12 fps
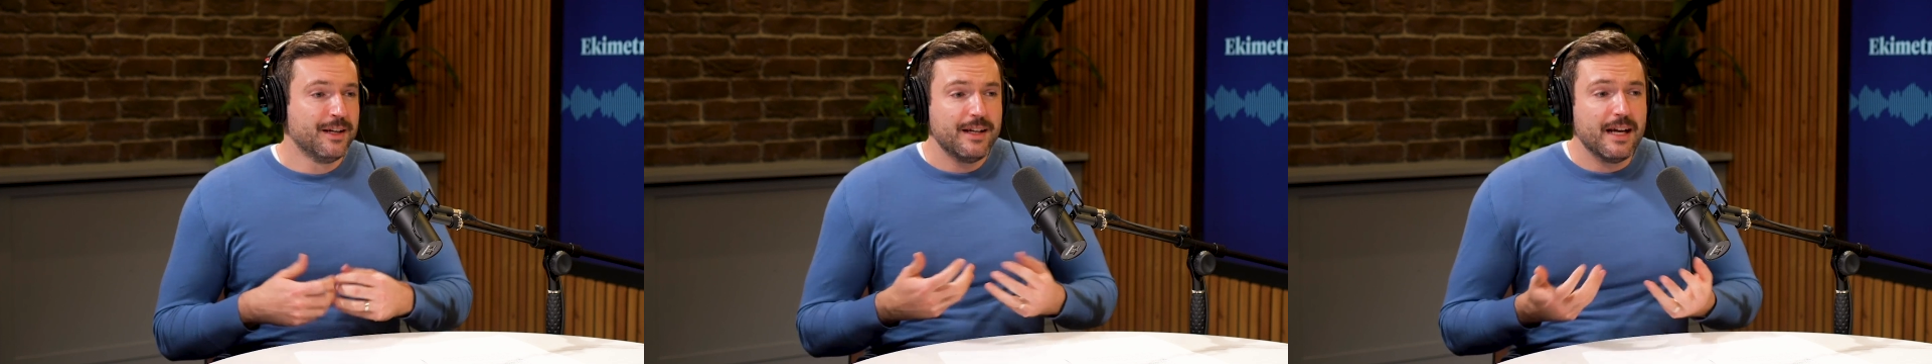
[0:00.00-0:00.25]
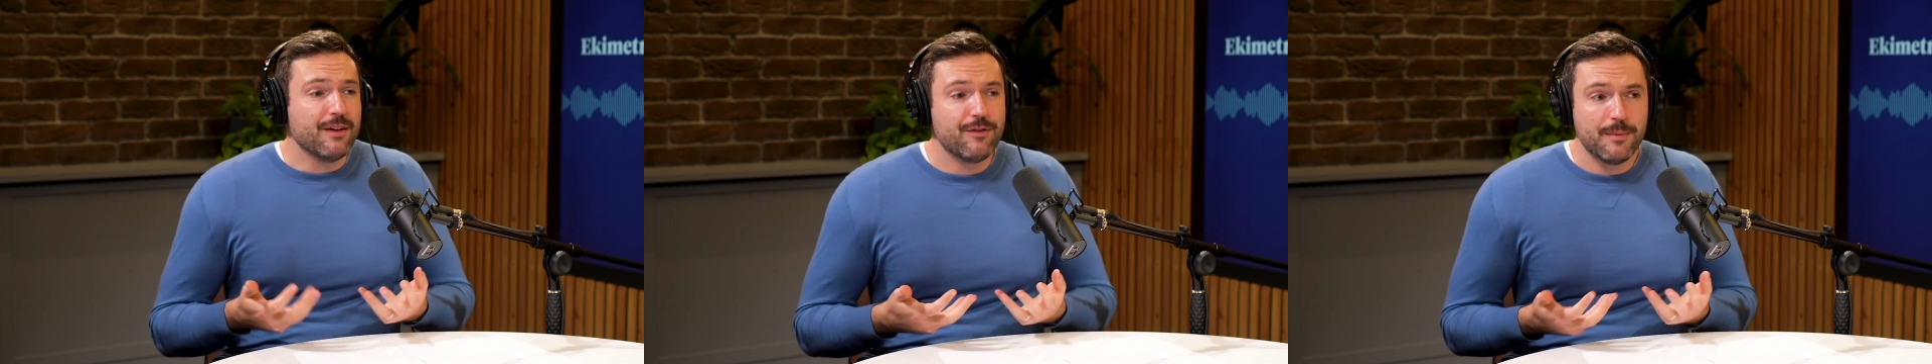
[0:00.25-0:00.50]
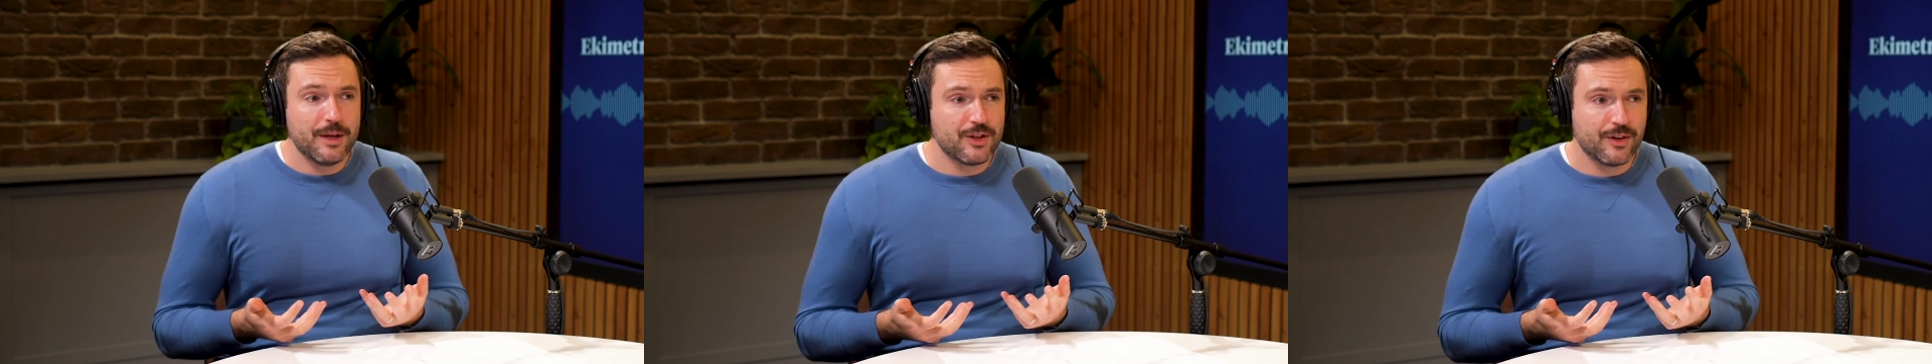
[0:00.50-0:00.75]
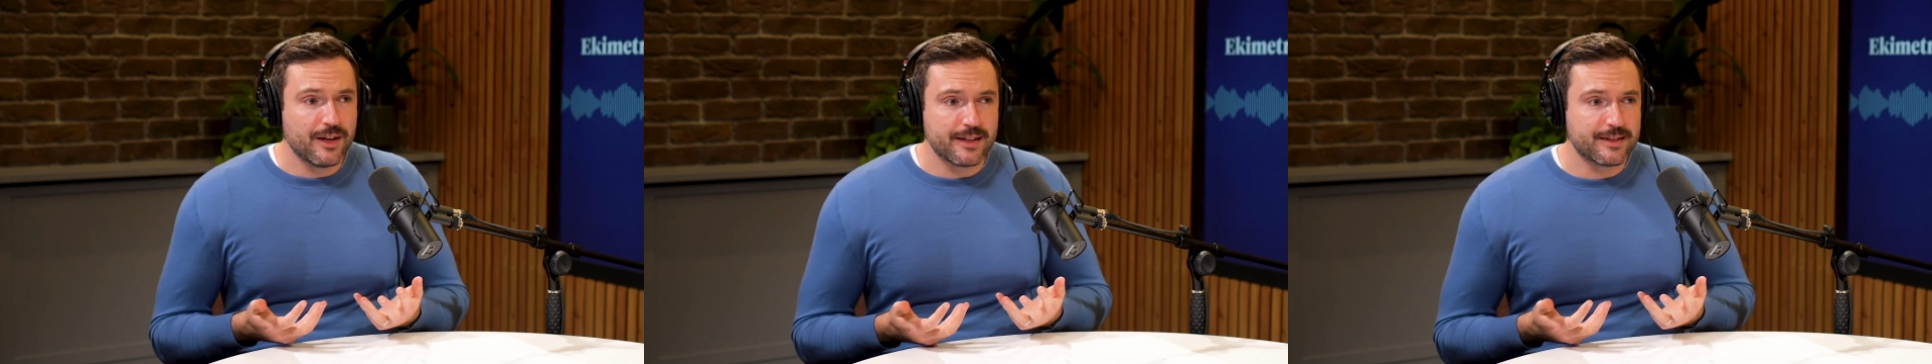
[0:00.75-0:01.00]
information
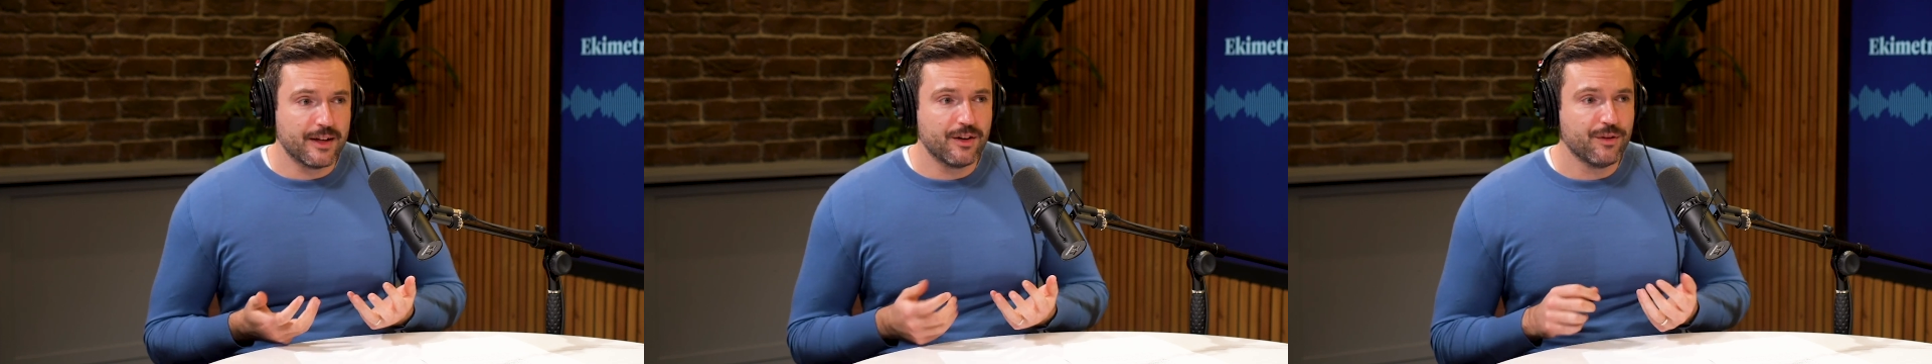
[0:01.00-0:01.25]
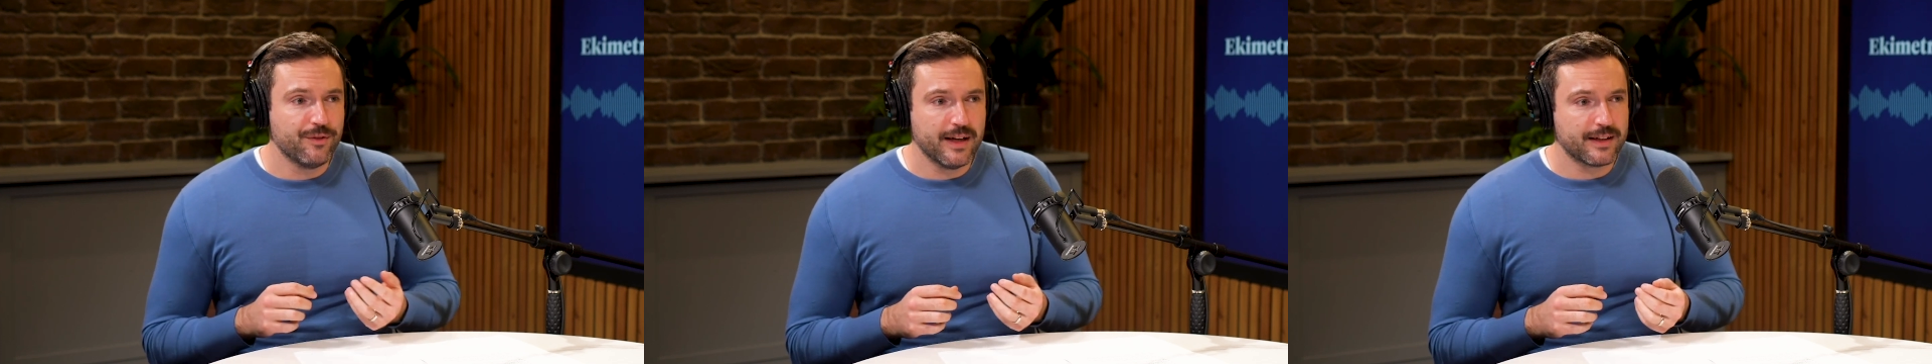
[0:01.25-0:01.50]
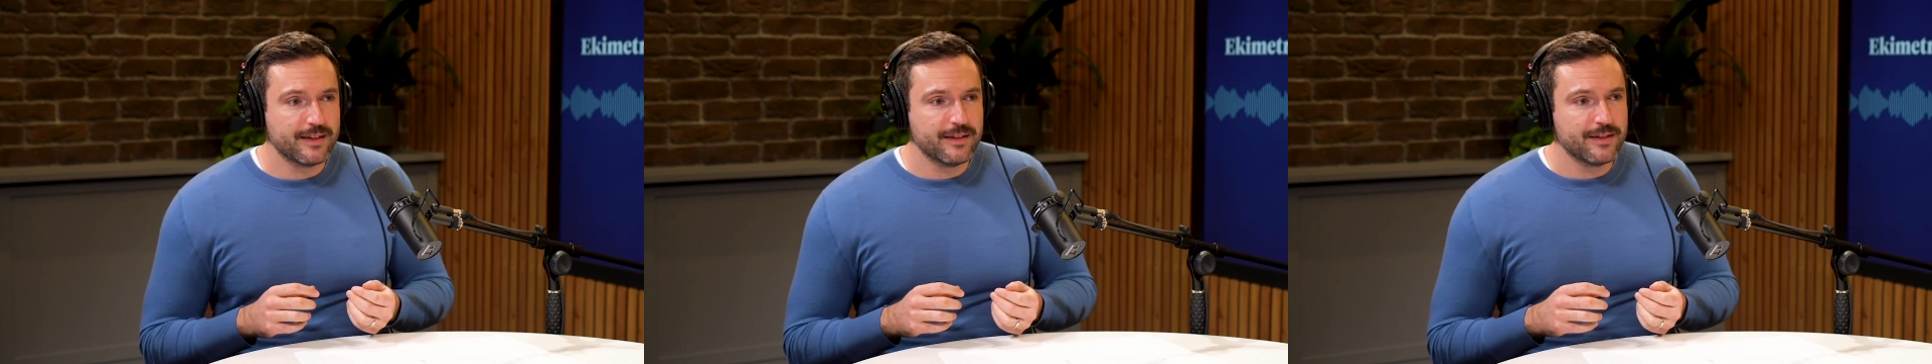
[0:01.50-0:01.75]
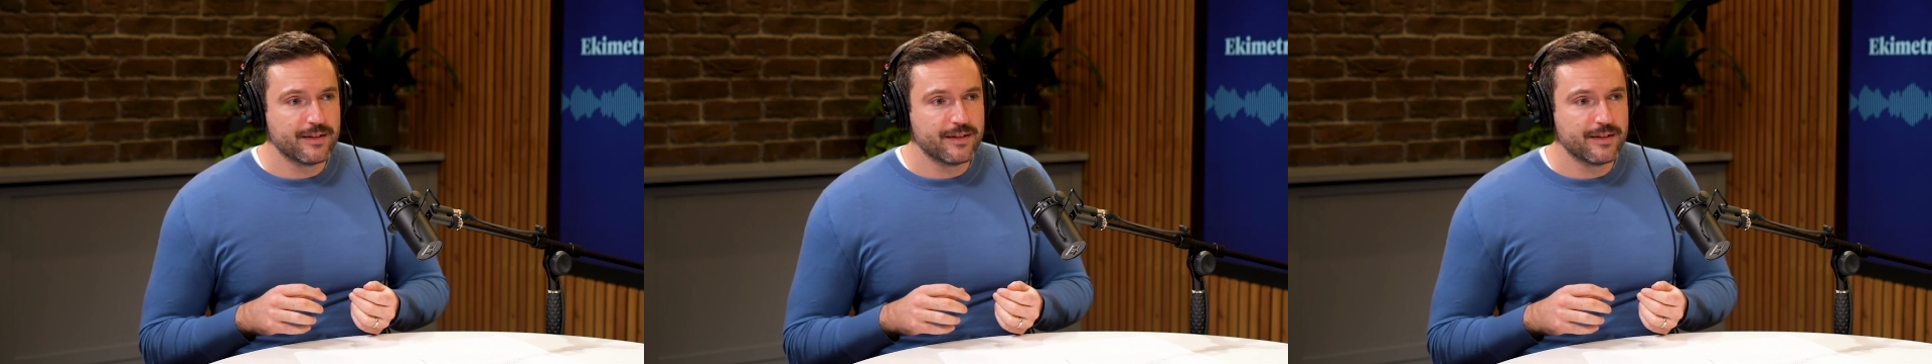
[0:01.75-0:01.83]
on external factors.